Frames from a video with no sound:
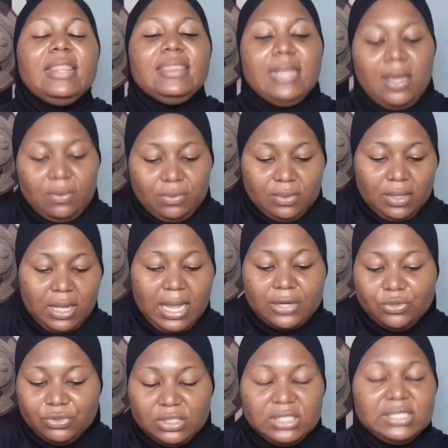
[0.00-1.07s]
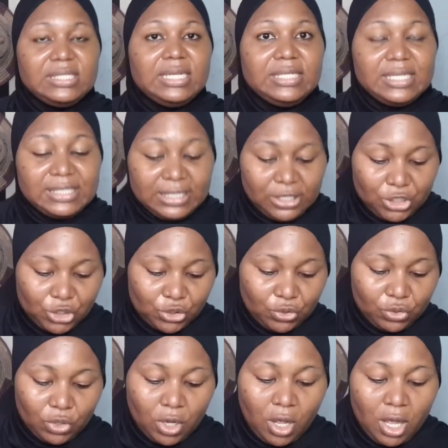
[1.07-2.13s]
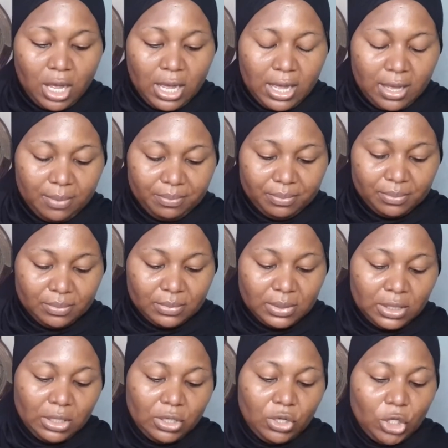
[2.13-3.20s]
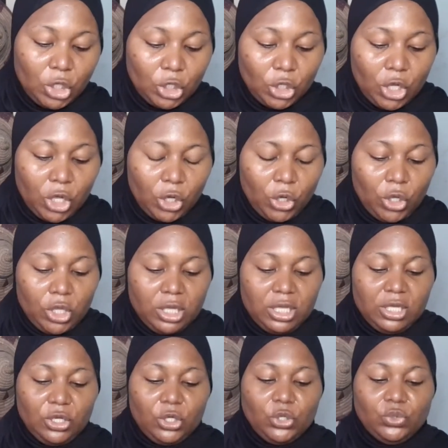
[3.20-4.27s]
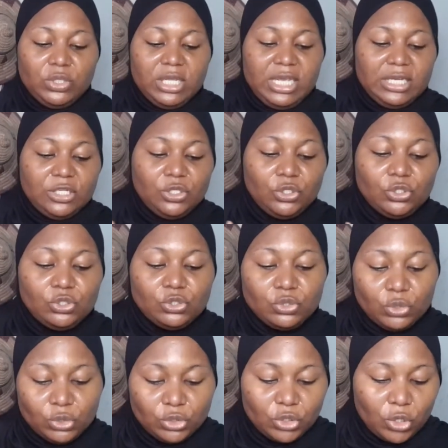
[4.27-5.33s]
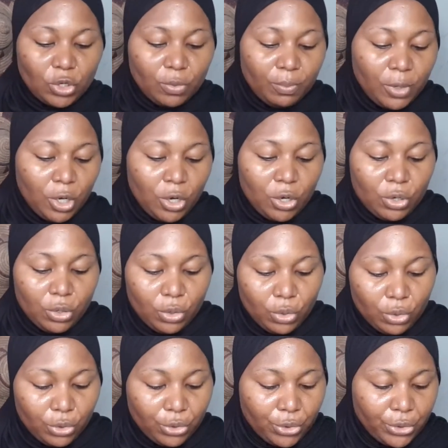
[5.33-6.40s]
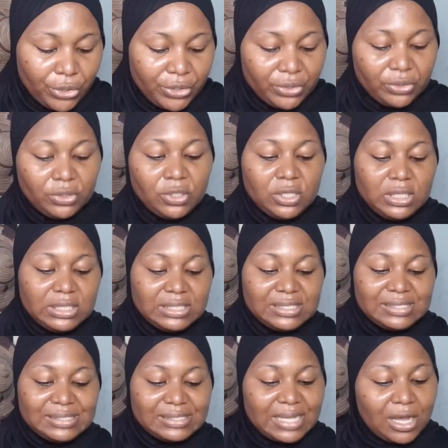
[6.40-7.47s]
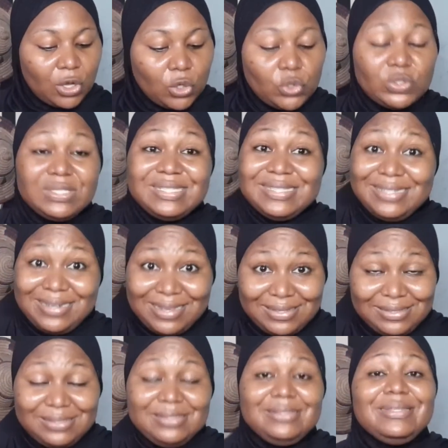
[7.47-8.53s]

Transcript: Now, I noticed that their selection included sodium lauryl succinate.